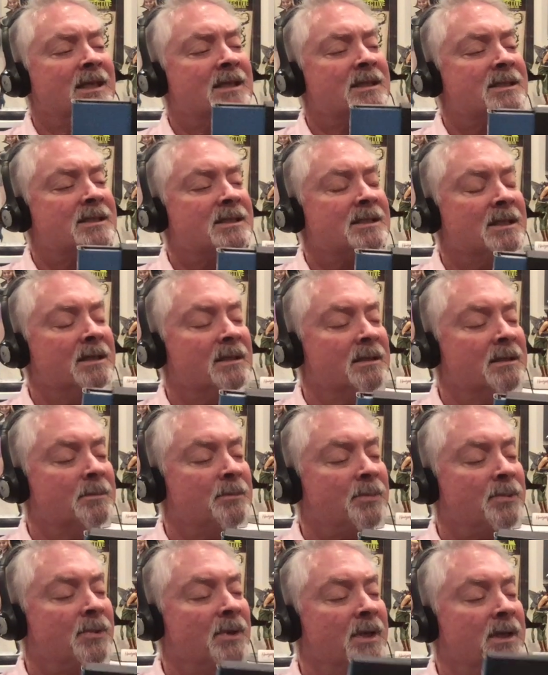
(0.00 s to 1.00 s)
it's still in
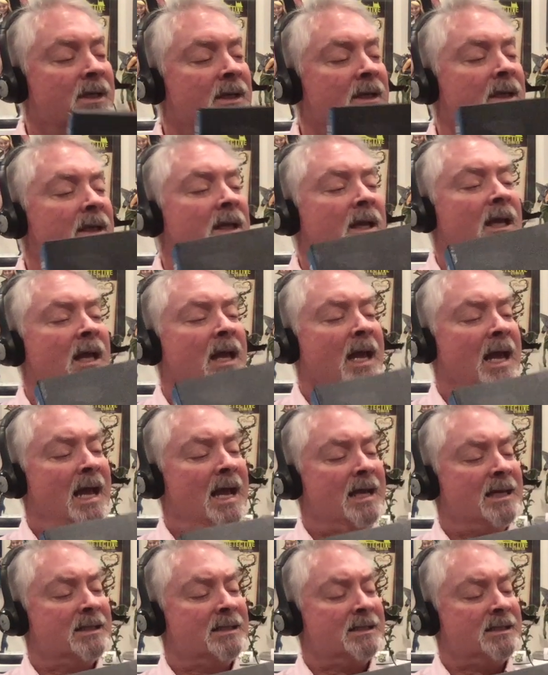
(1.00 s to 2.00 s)
print
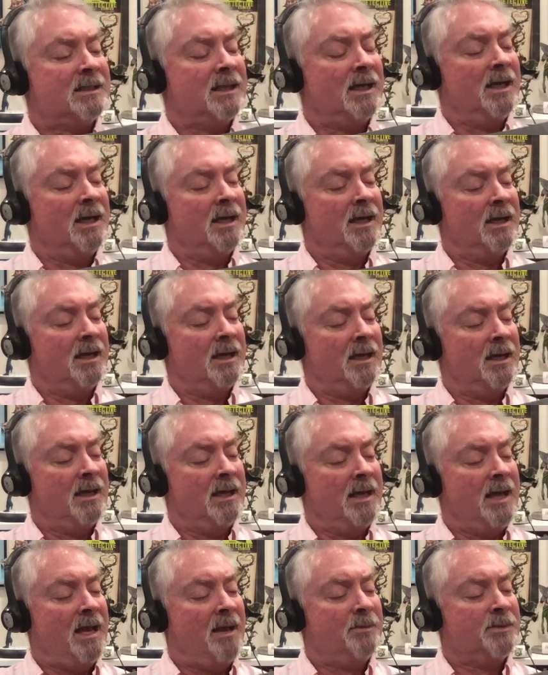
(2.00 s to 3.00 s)
as uh,
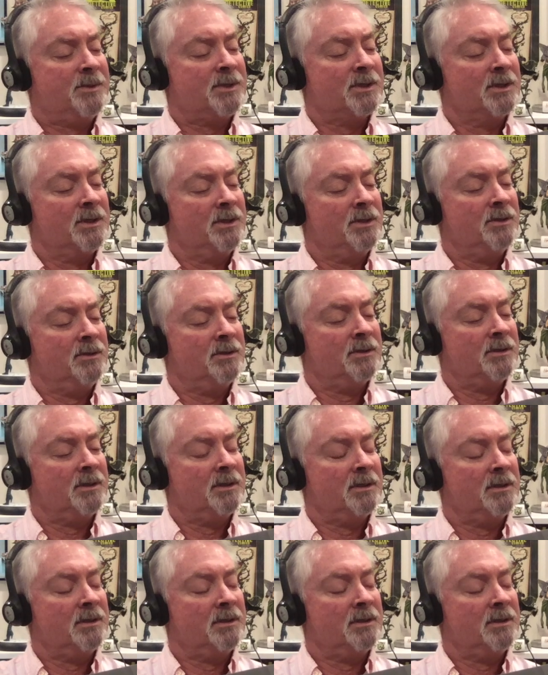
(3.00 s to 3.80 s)
an Absolute.